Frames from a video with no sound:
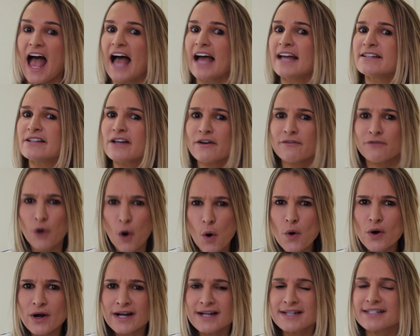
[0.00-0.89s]
and of
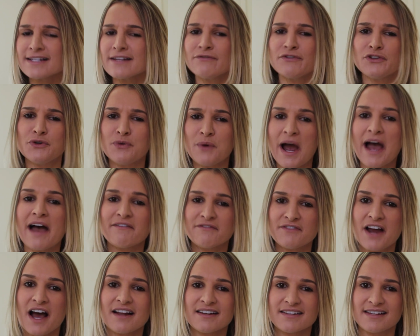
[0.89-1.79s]
course, if you
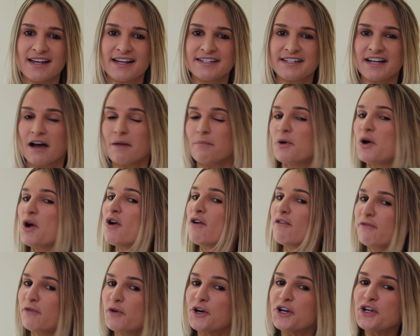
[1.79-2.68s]
have not signed up
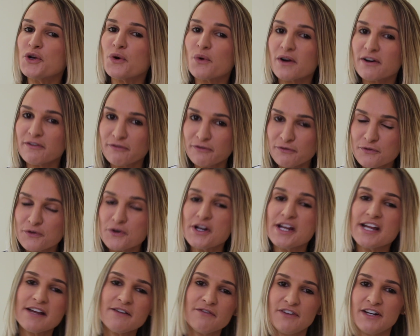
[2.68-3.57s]
for your
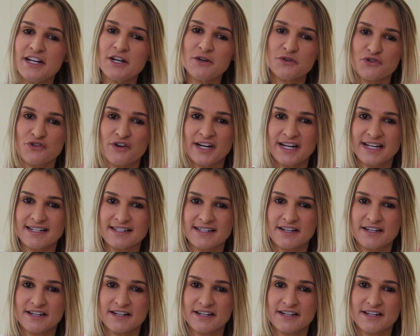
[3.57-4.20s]
free video training